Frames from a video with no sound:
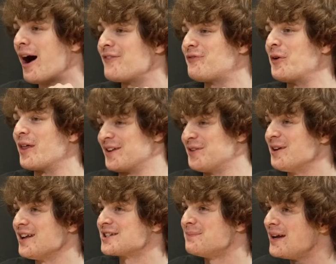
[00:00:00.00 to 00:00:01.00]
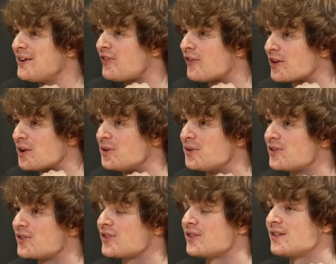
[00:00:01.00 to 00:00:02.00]
I feel that you leech me for views? No,
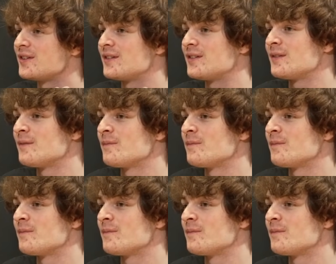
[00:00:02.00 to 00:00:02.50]
I think that was talking in,